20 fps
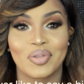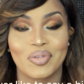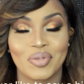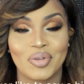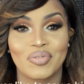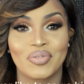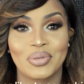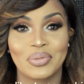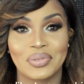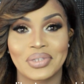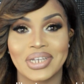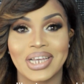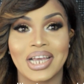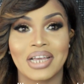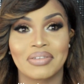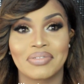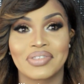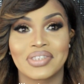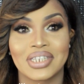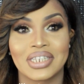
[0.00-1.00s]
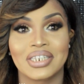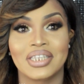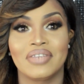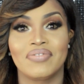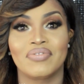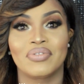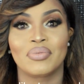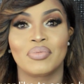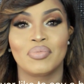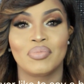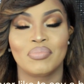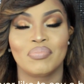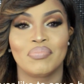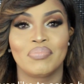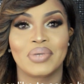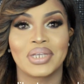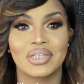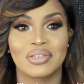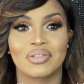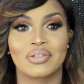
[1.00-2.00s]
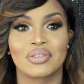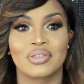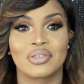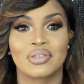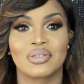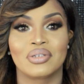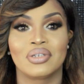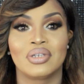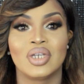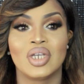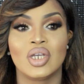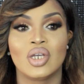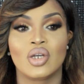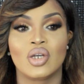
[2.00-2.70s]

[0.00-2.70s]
the reviews that I've seen, even based on the,